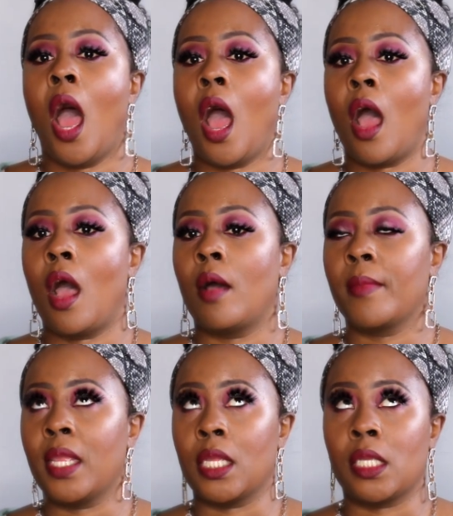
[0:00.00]

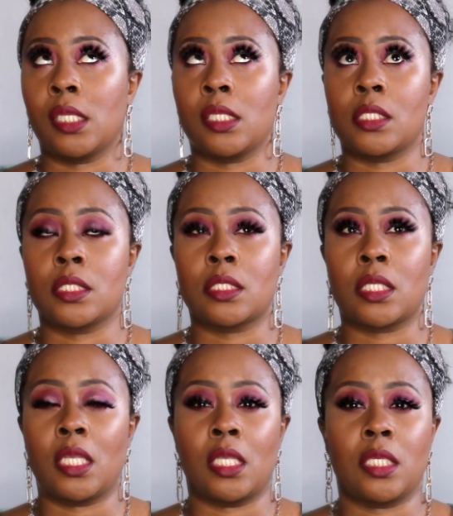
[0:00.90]
um, is,
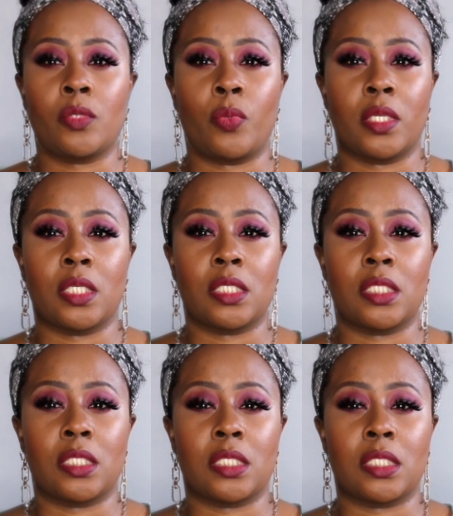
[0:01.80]
This was
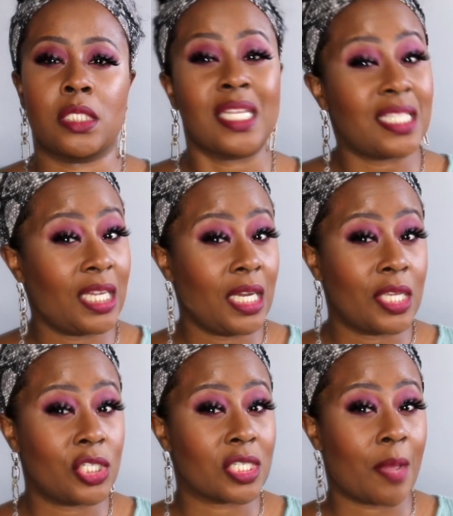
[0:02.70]
16
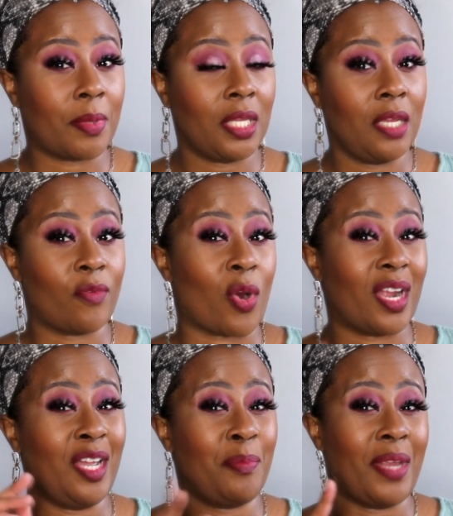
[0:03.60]
inches, I believe, or
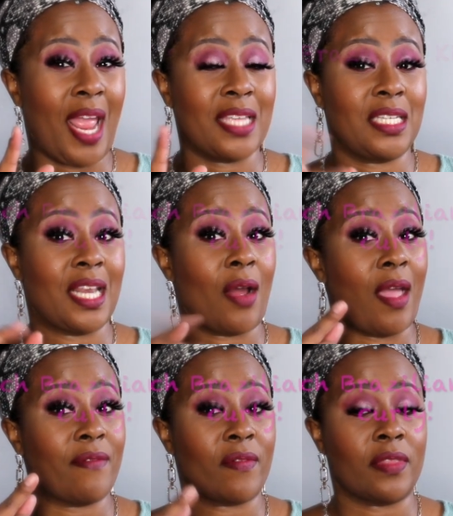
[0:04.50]
it could be 18. I'll
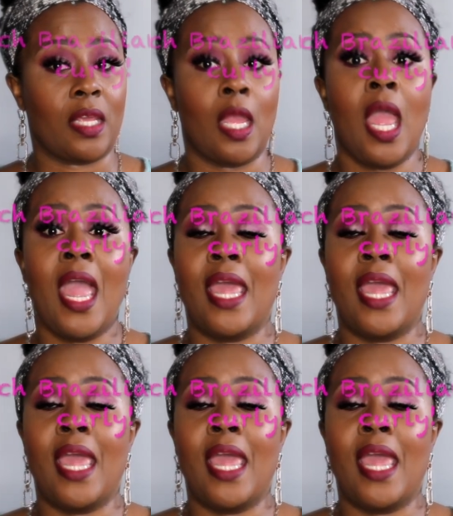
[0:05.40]
have everything.